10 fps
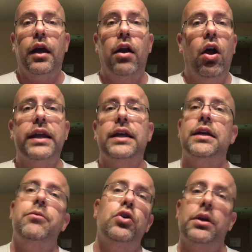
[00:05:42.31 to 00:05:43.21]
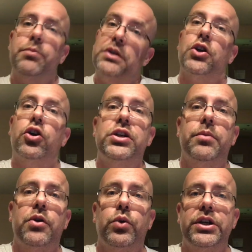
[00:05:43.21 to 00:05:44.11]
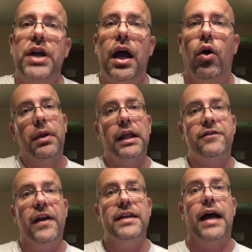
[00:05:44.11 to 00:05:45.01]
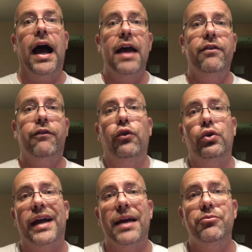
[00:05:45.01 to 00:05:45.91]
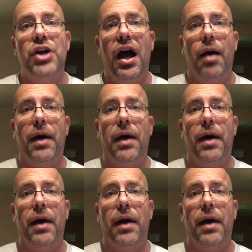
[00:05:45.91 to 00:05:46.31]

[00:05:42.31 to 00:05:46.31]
And all I can keep doing them is urging them to reach out. But let's face it, I have a full time job.